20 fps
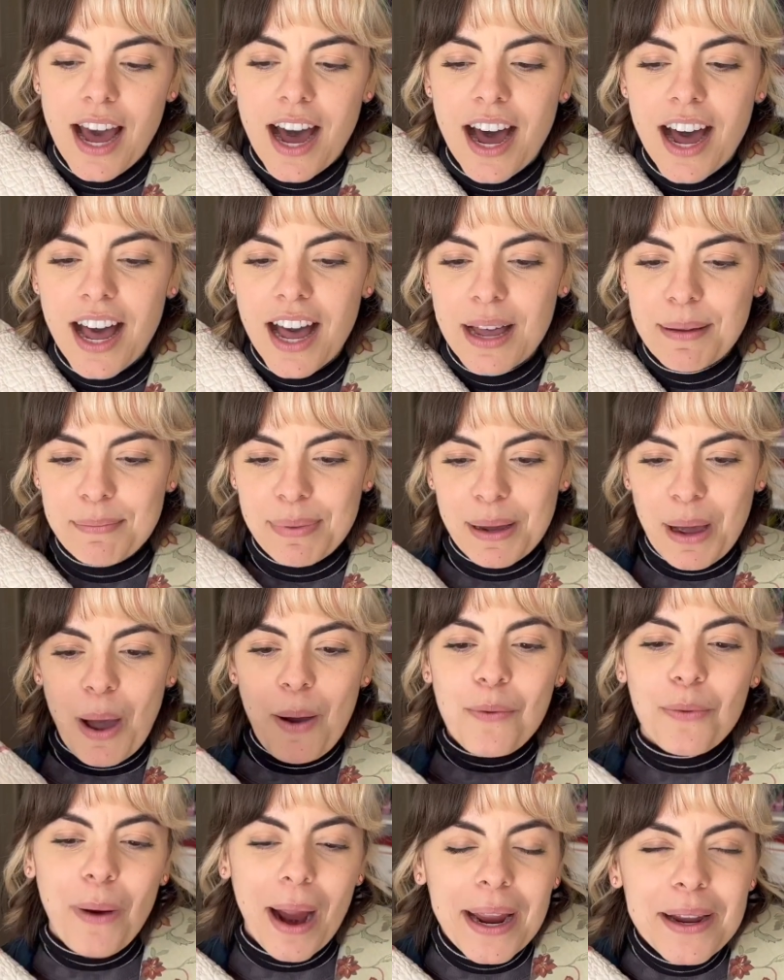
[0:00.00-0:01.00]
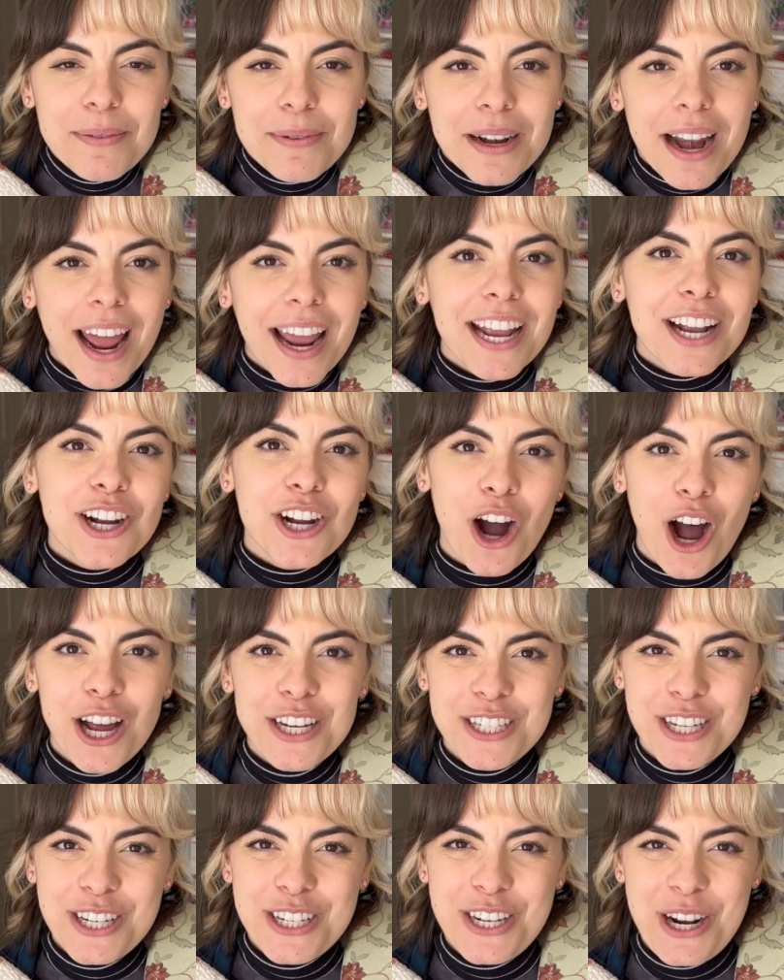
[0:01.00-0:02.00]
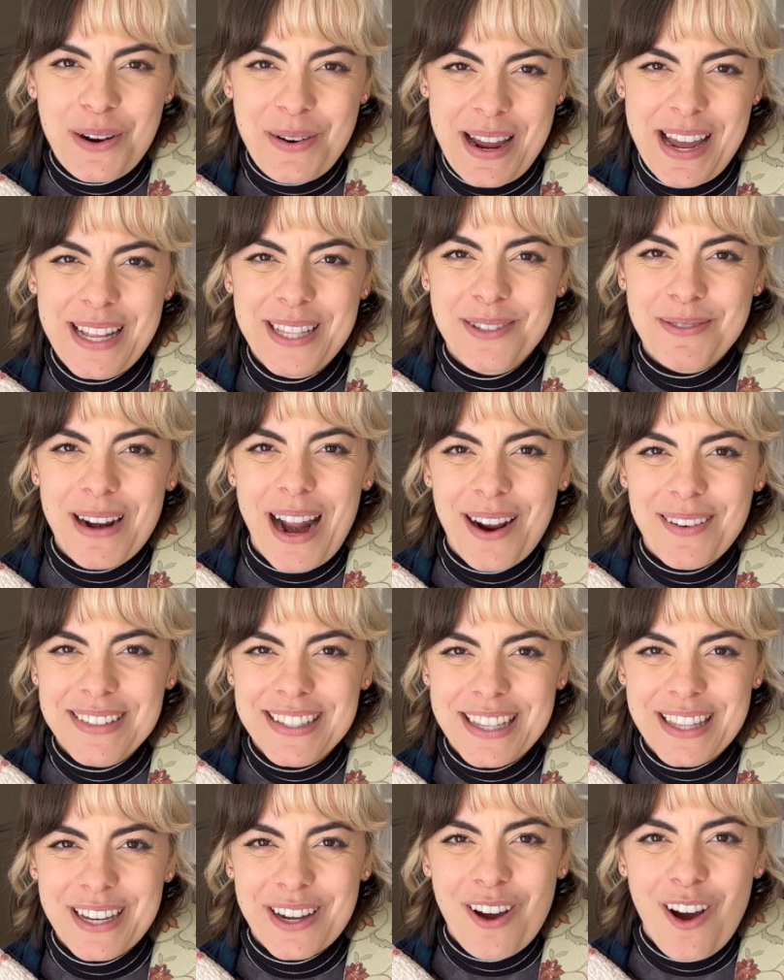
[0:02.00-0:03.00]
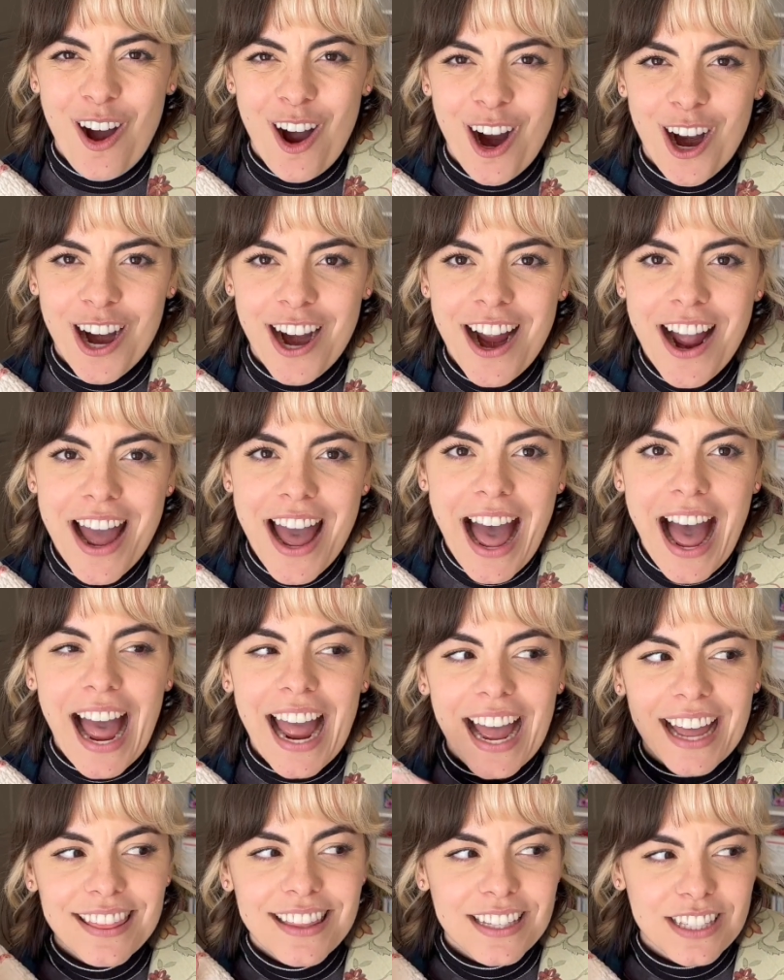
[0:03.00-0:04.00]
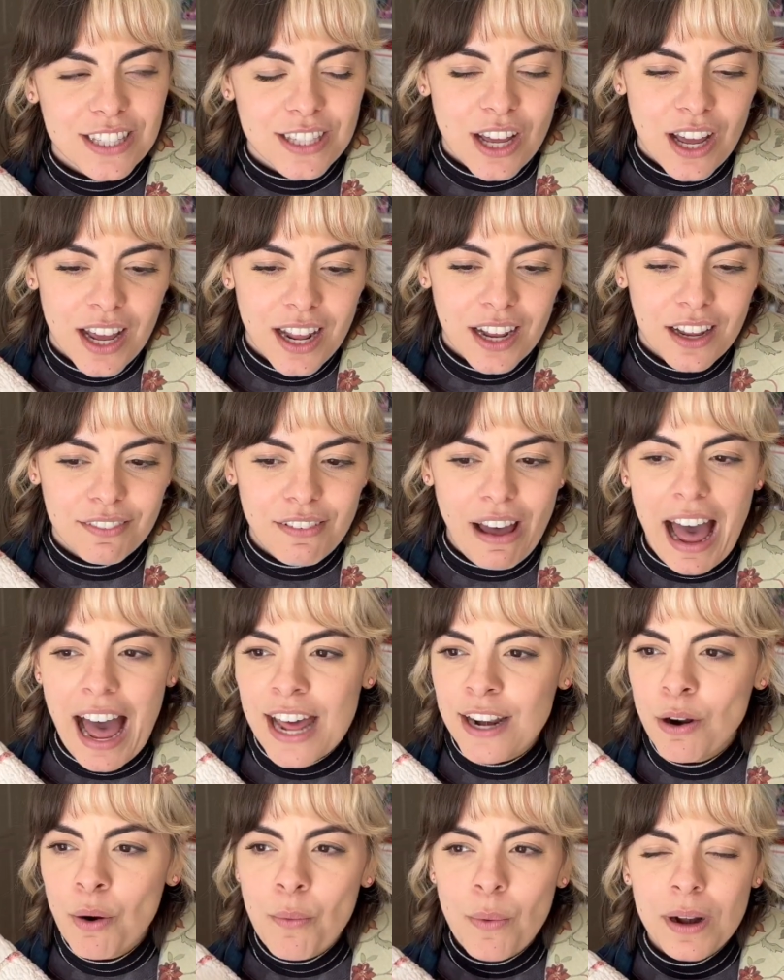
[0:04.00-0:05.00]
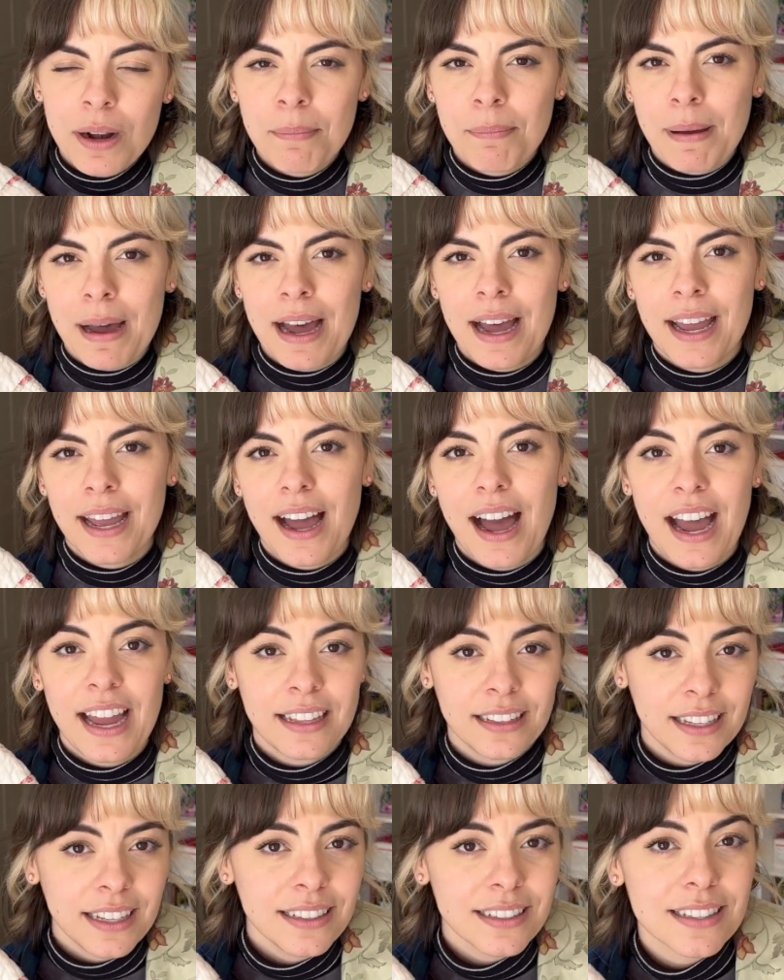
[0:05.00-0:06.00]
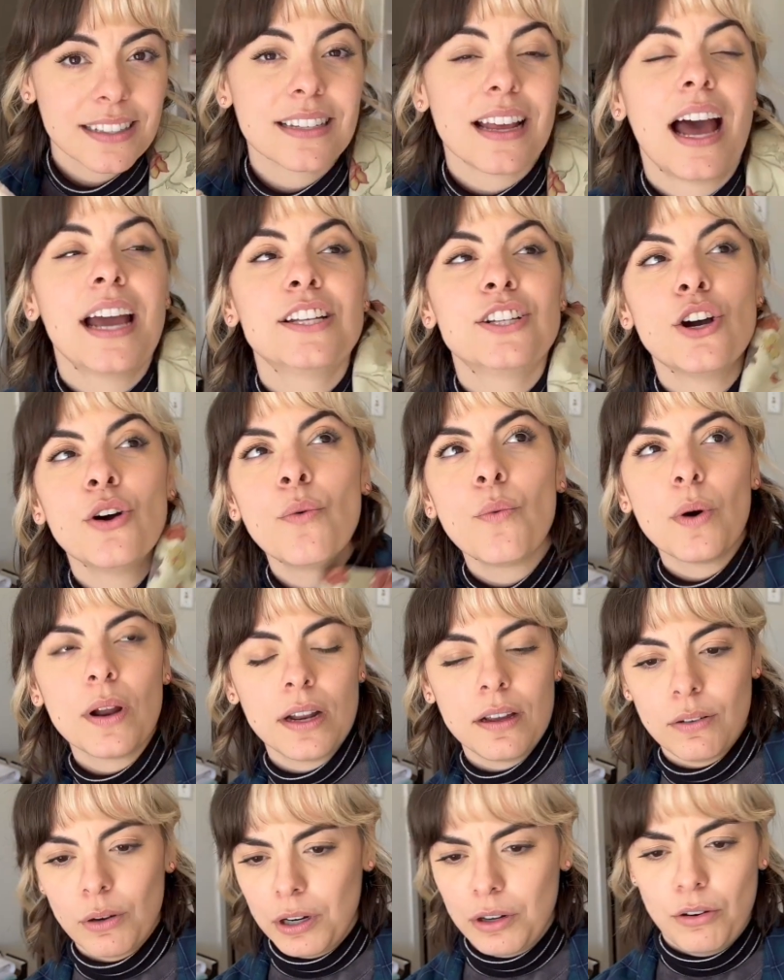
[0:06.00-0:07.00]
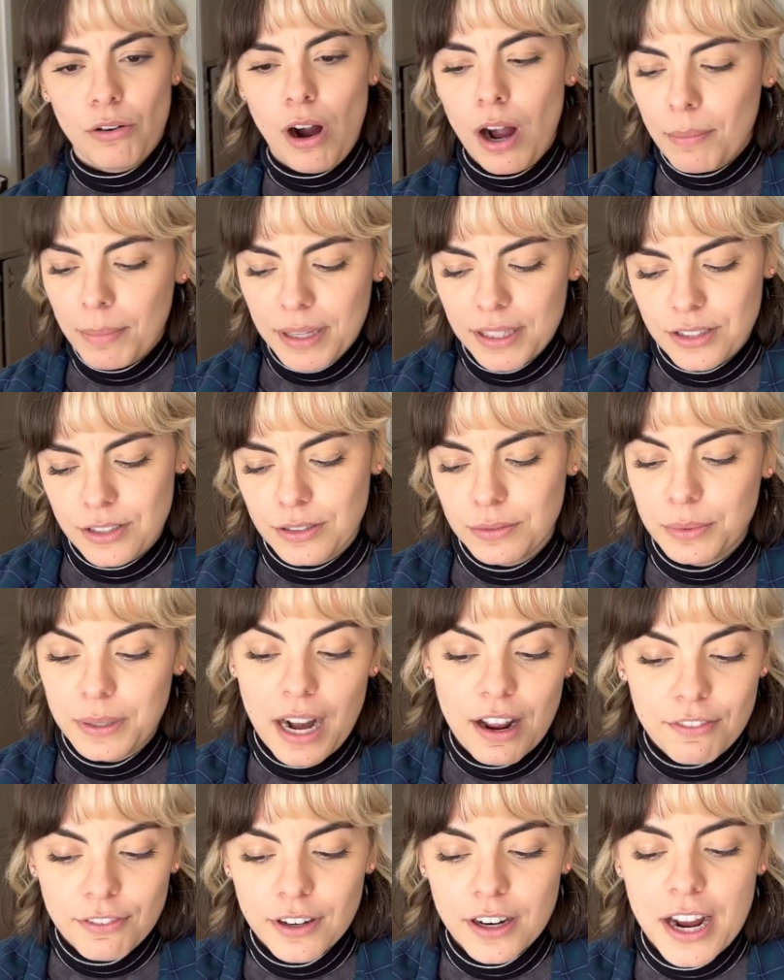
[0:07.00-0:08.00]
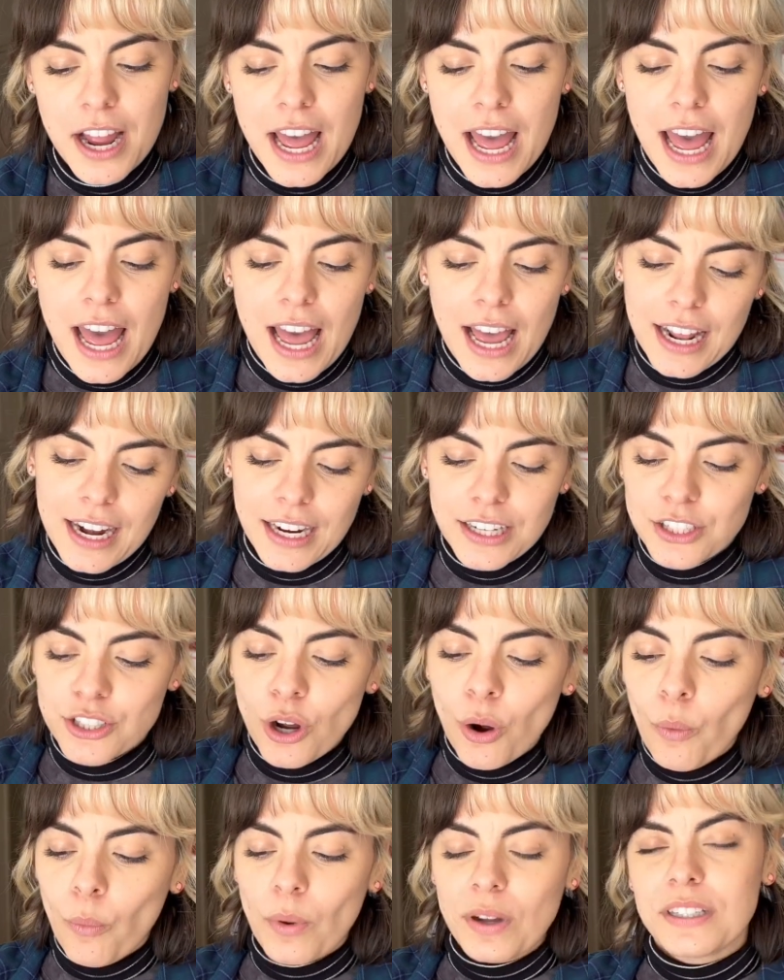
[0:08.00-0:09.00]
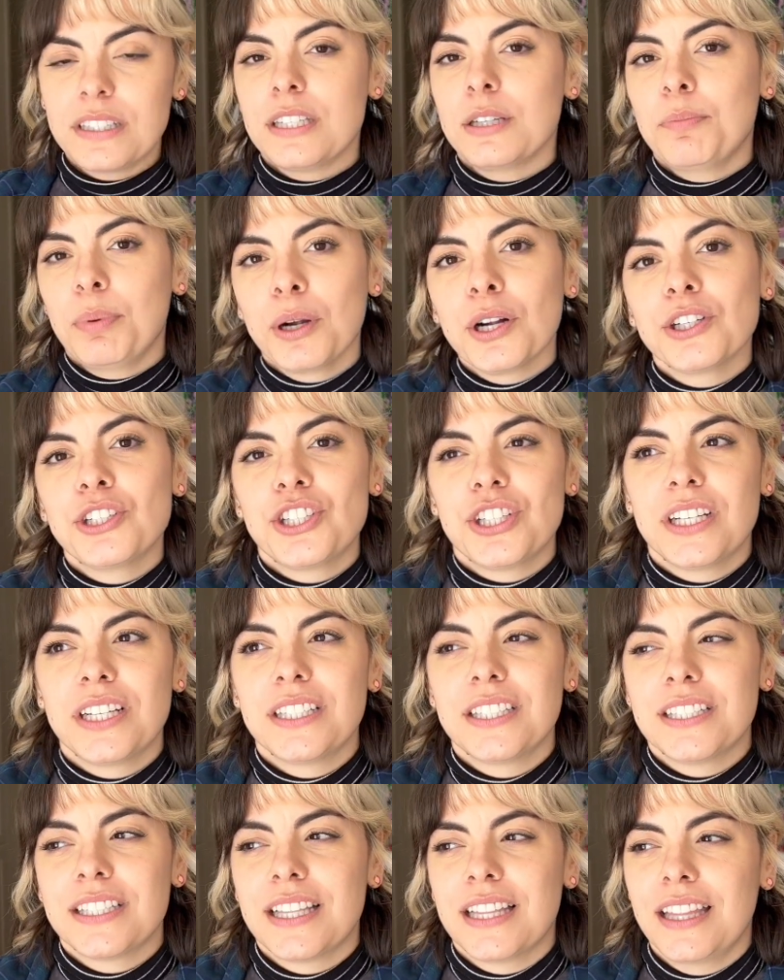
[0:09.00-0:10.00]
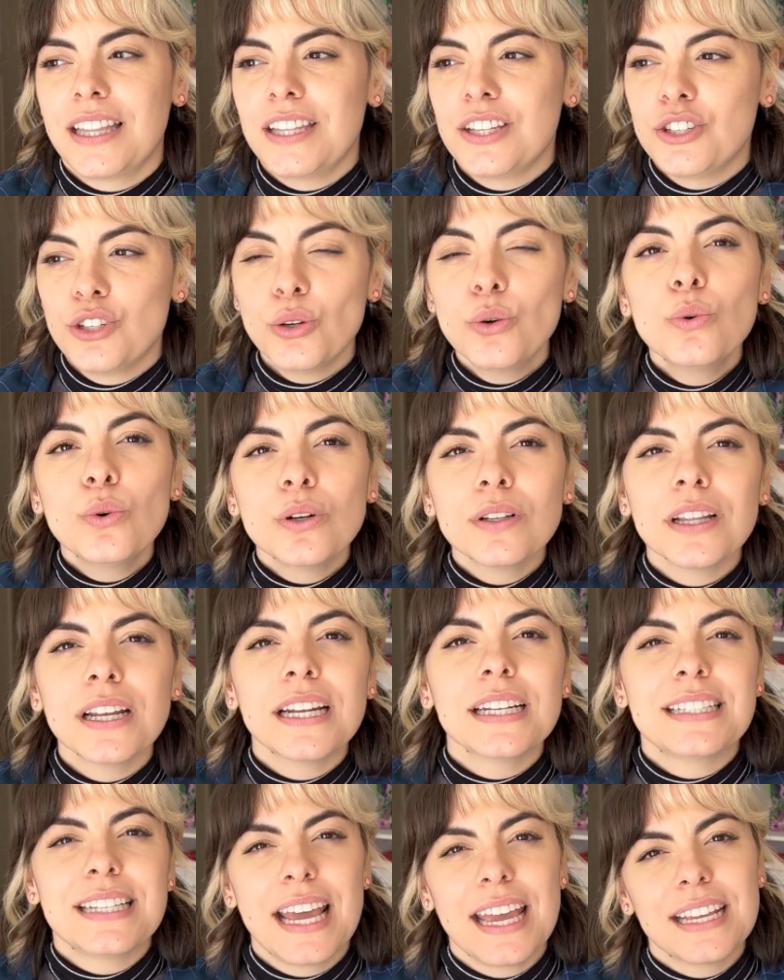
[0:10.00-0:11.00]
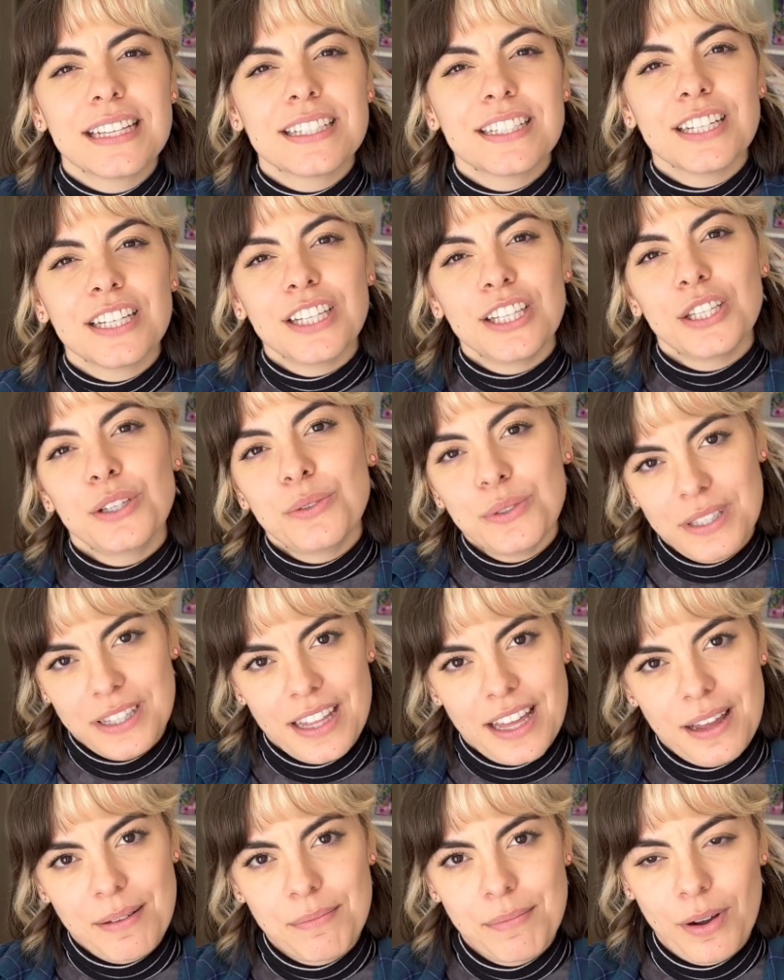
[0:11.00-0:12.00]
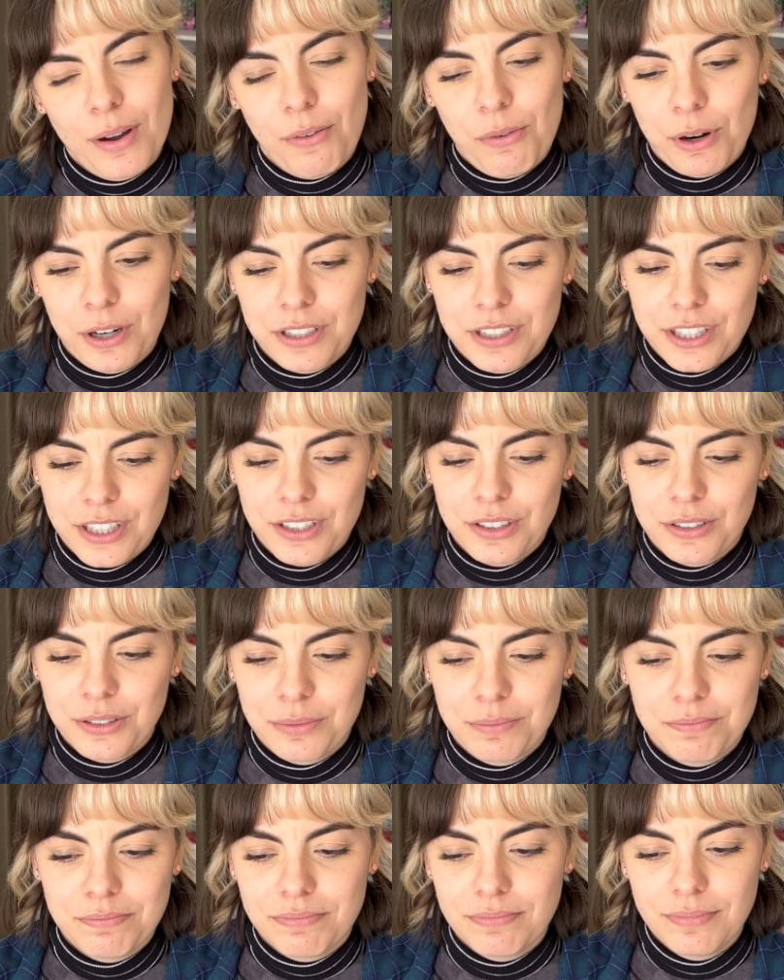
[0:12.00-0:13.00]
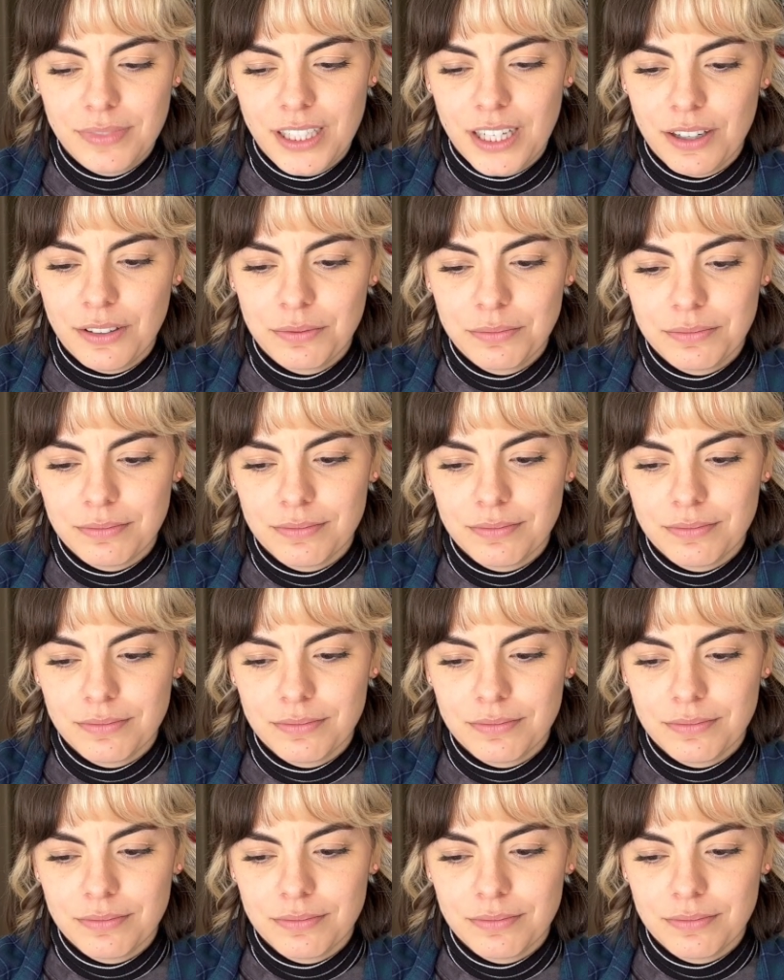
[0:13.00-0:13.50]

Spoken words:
But right when I got to Joann's, when I was in the car, I had this thought of, I don't want to buy eyelets, I don't want to, or grommets or whatever, and I don't want to purchase the tool that it takes to use them or to, you know,